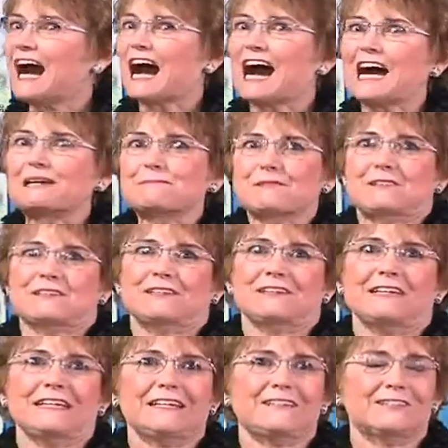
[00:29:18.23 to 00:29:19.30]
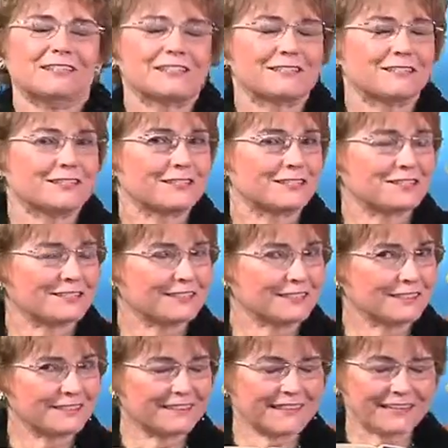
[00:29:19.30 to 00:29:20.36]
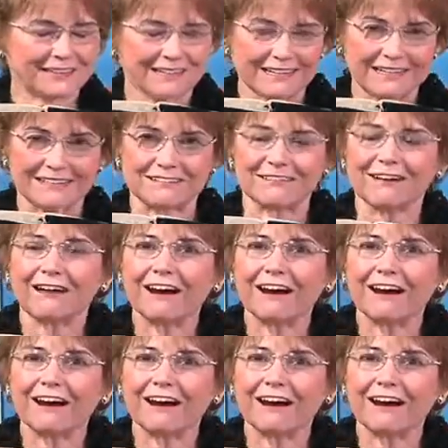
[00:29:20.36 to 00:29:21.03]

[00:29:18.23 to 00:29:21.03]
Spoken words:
I'm sure he just stood there in